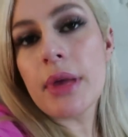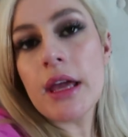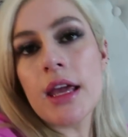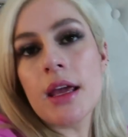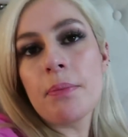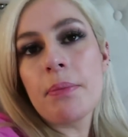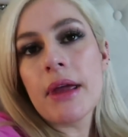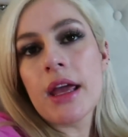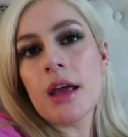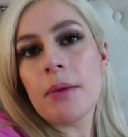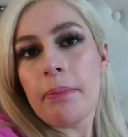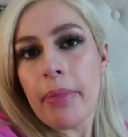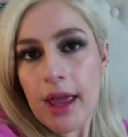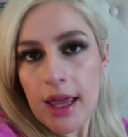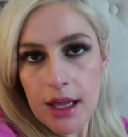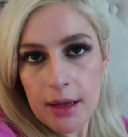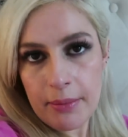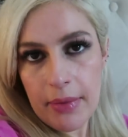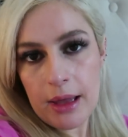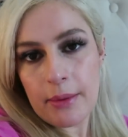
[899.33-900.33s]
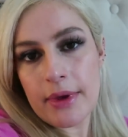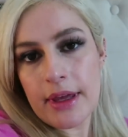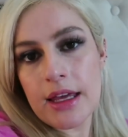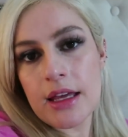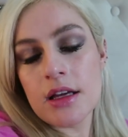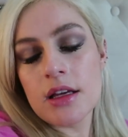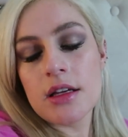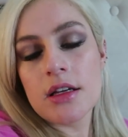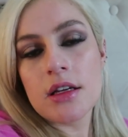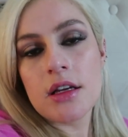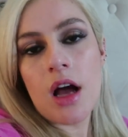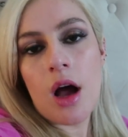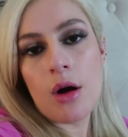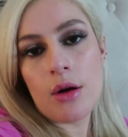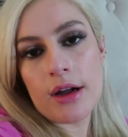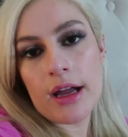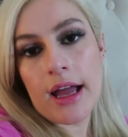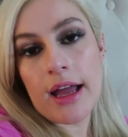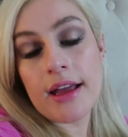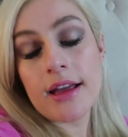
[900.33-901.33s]
Pink, pink, pink, baby.
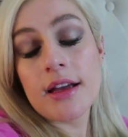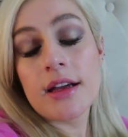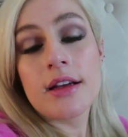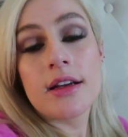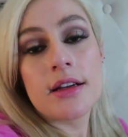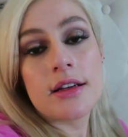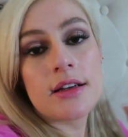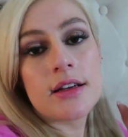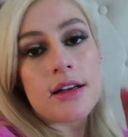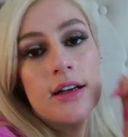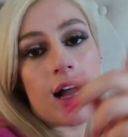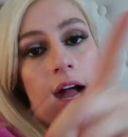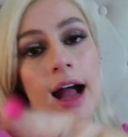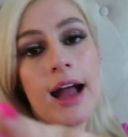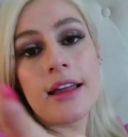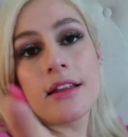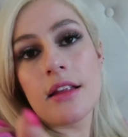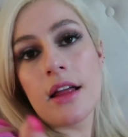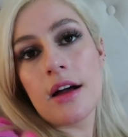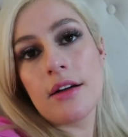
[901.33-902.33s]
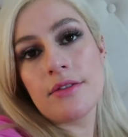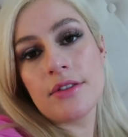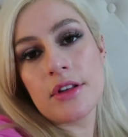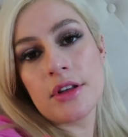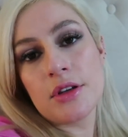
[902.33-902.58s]
Okay. I love